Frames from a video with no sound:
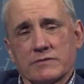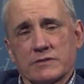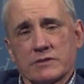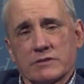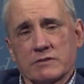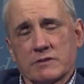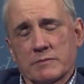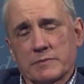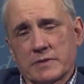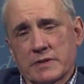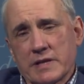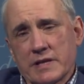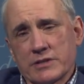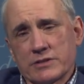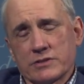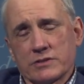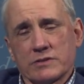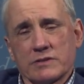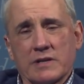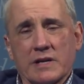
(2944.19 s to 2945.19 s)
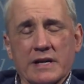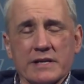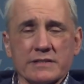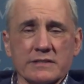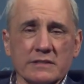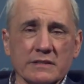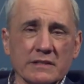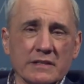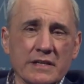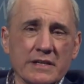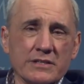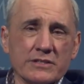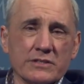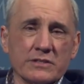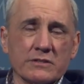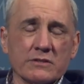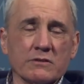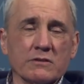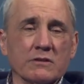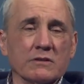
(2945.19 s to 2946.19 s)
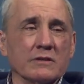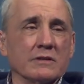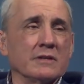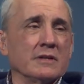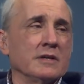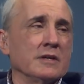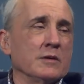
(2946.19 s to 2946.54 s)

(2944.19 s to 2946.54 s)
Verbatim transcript: discrimination or isolation or